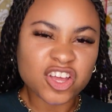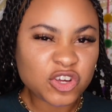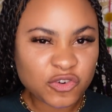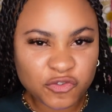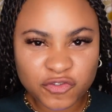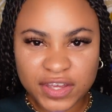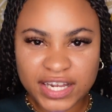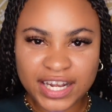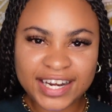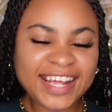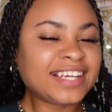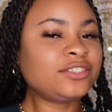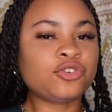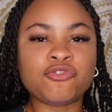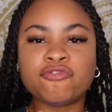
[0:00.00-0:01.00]
you feeling
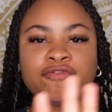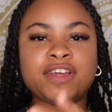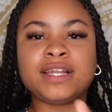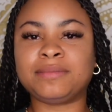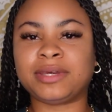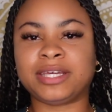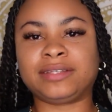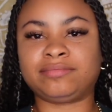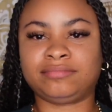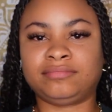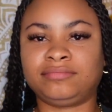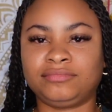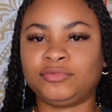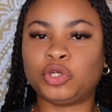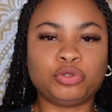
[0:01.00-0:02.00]
it? Don't feel me.
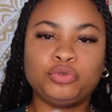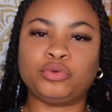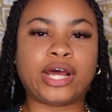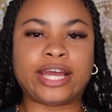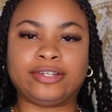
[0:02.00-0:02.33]
Don't do that.